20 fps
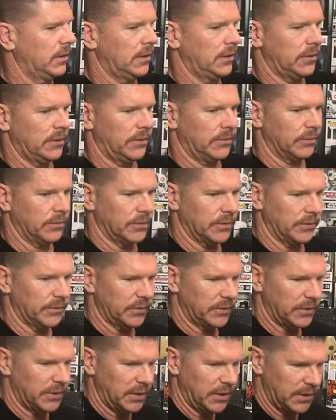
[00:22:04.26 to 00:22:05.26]
This one was a
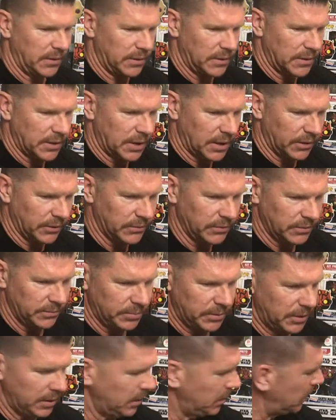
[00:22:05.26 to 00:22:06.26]
10,000
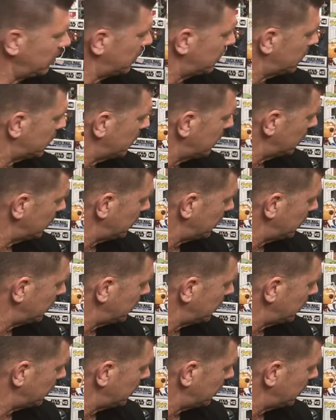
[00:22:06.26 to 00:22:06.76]
piece.